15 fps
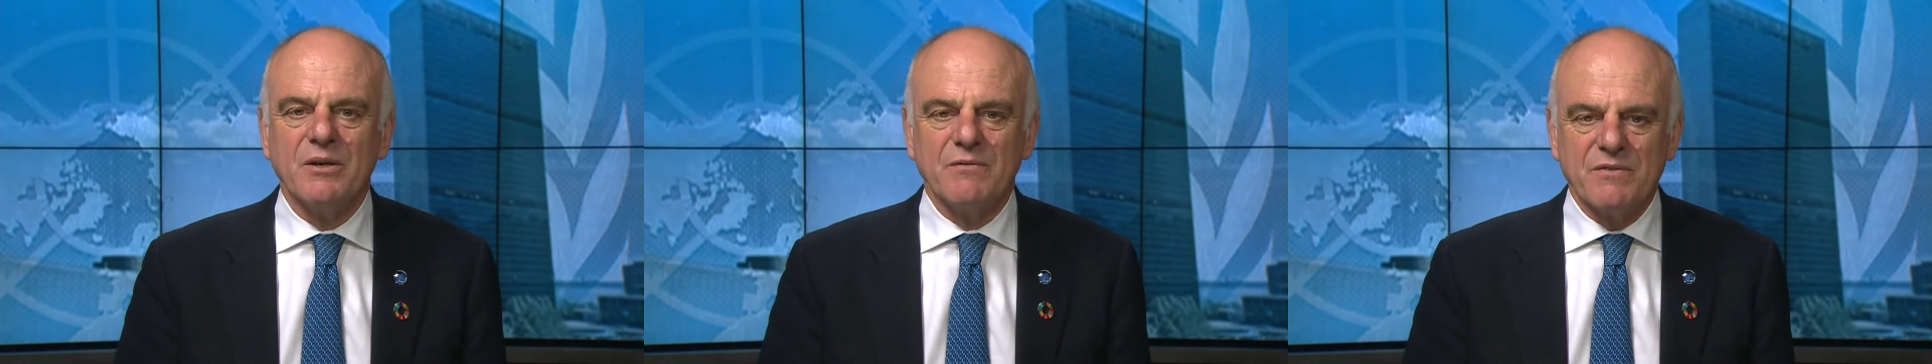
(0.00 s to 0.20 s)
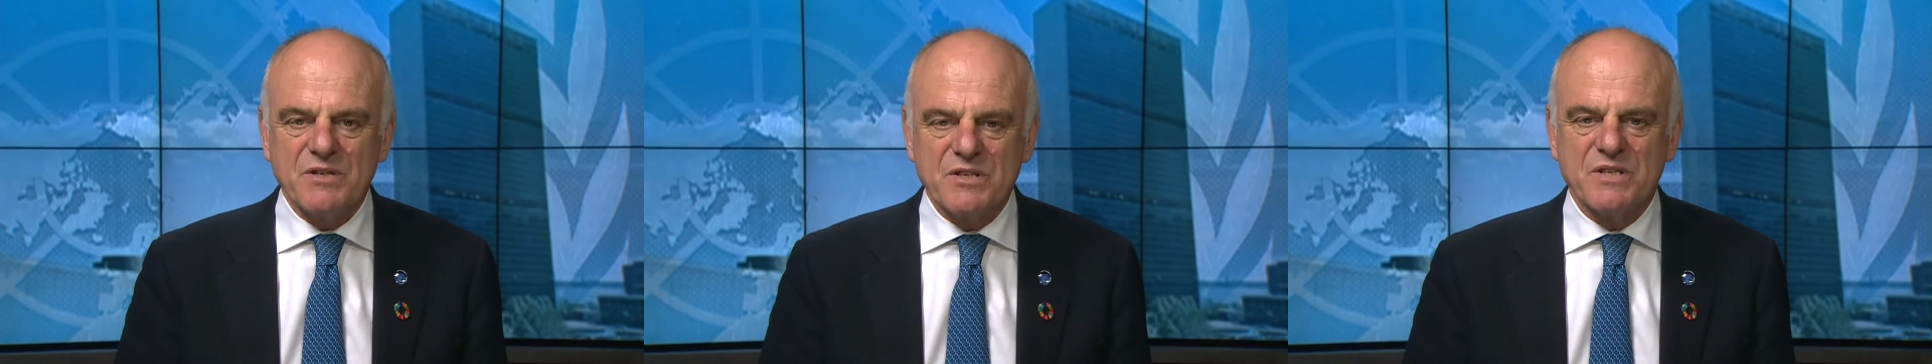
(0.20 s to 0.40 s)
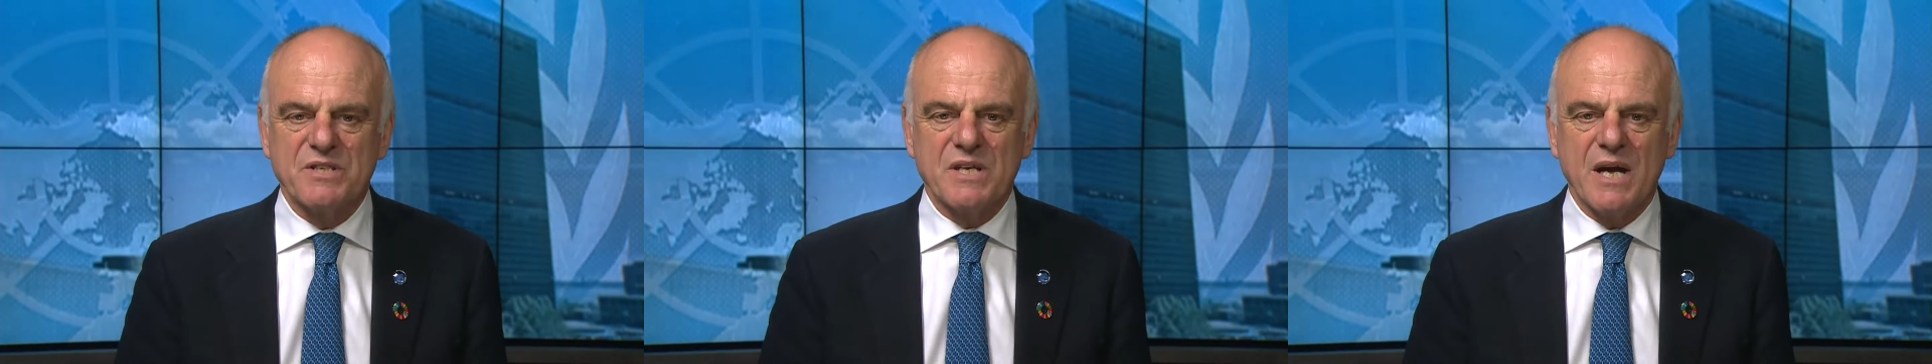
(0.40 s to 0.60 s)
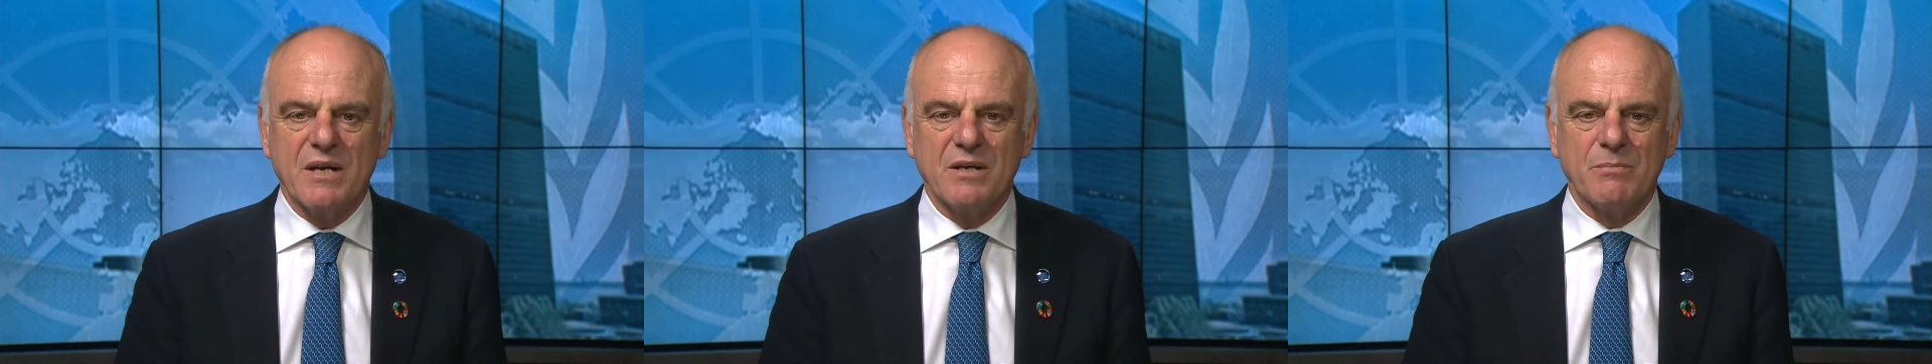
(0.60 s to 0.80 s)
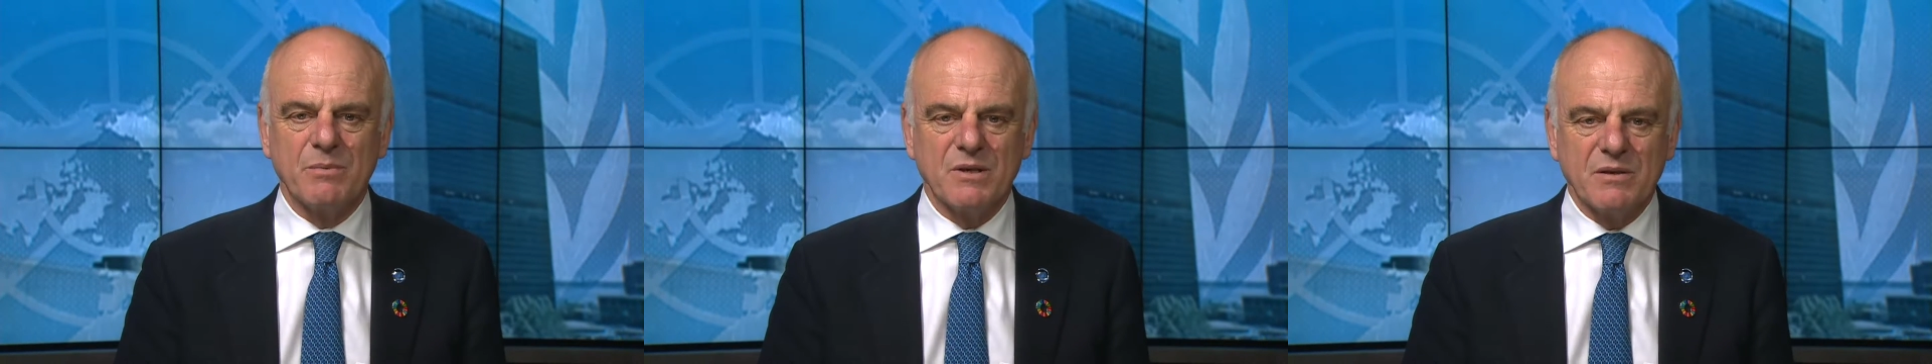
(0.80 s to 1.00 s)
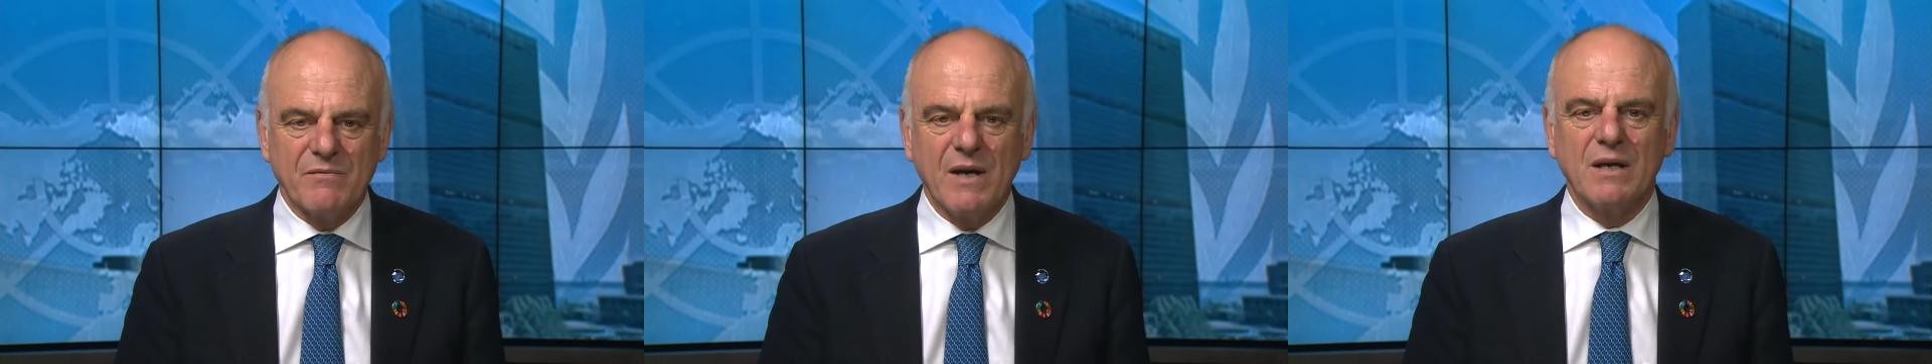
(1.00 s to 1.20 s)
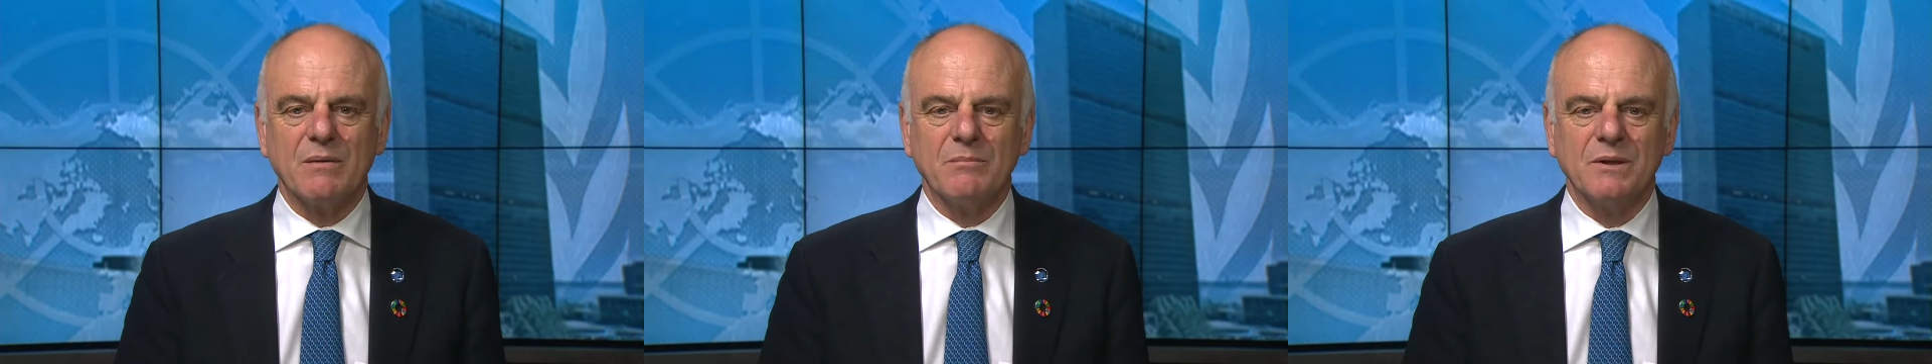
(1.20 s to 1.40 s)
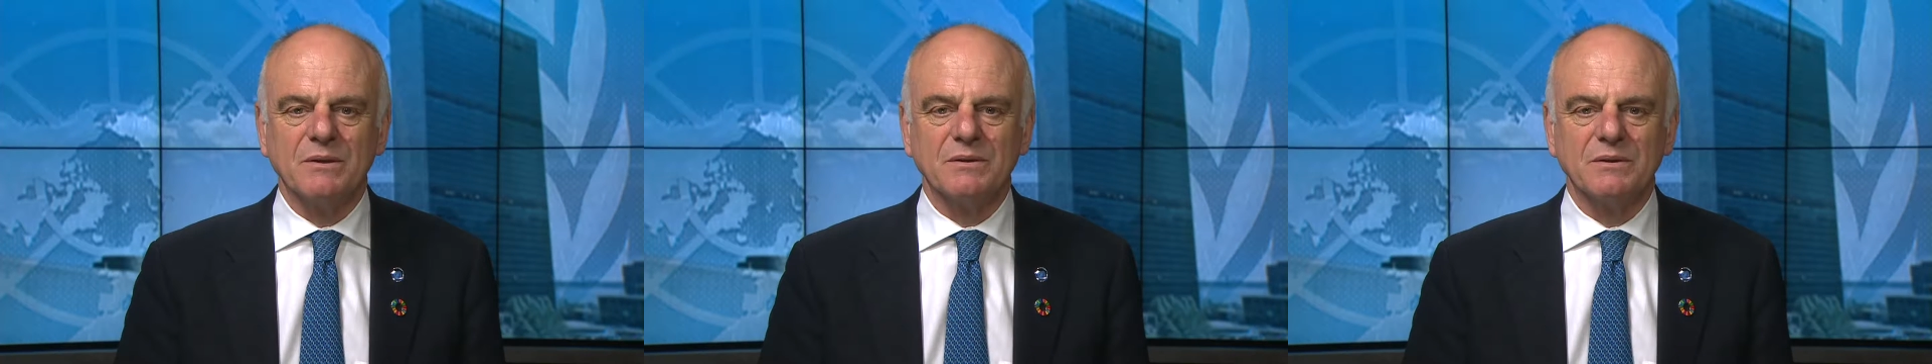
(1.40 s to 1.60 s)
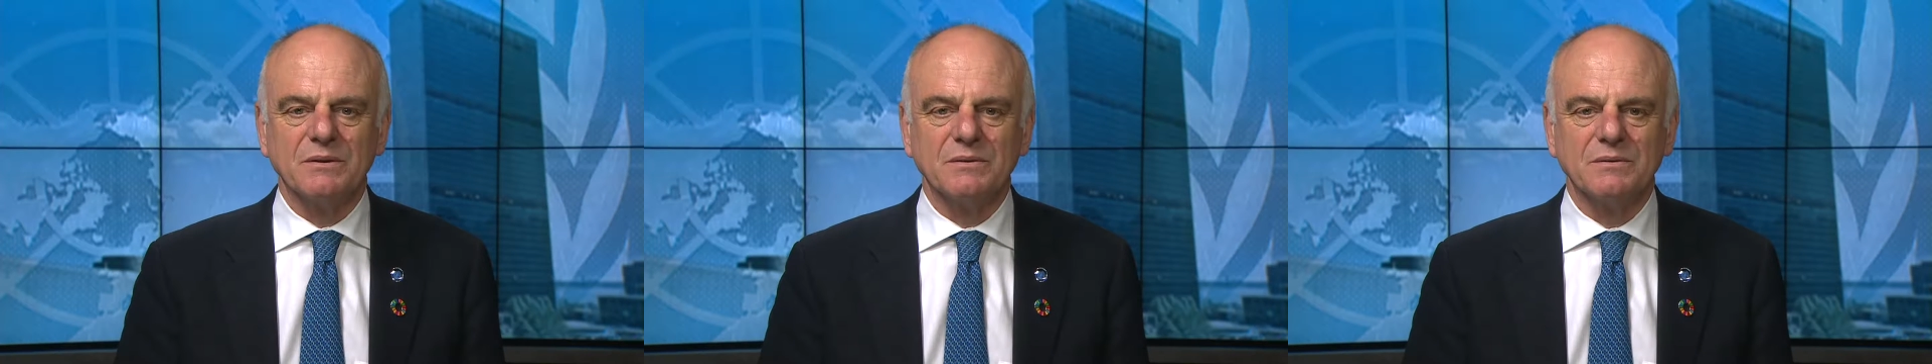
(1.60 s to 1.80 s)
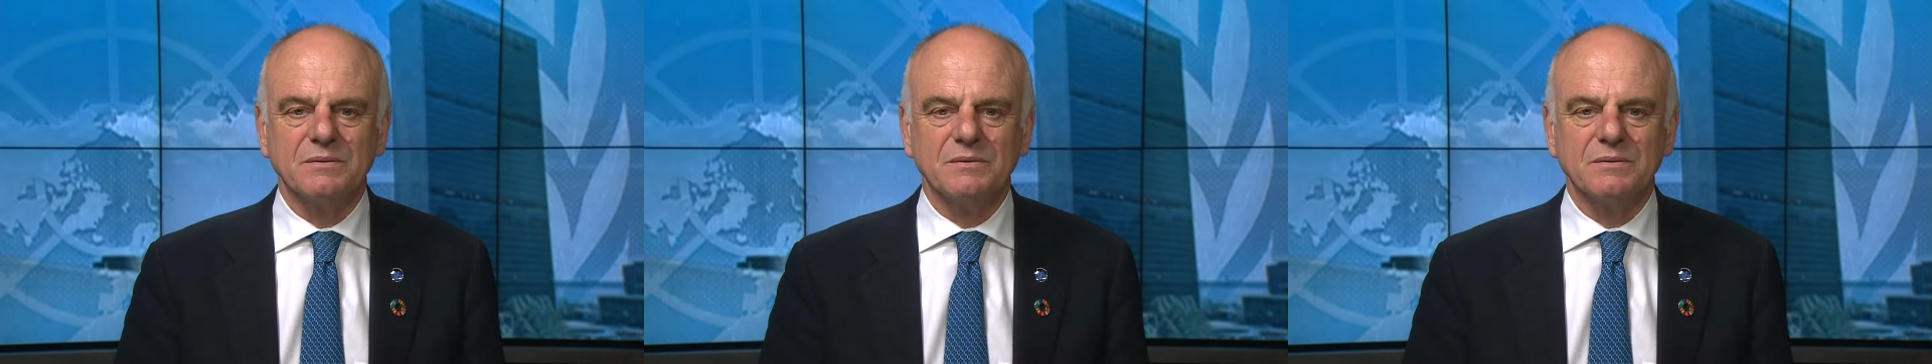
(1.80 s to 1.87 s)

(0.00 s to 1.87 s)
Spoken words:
for Sustainable Development.